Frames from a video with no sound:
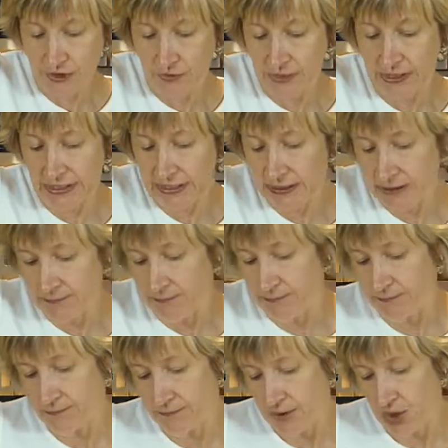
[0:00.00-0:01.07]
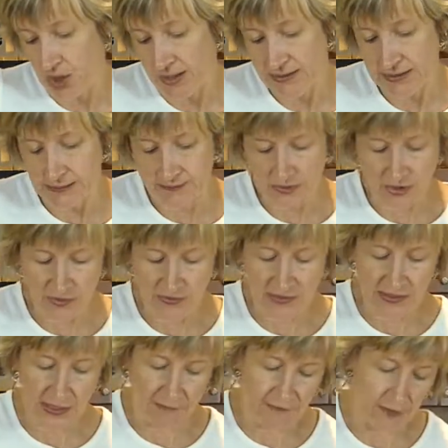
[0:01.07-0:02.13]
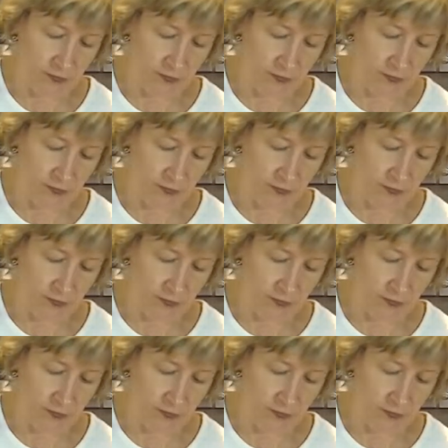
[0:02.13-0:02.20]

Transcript: You can eat the blossoms. You stuff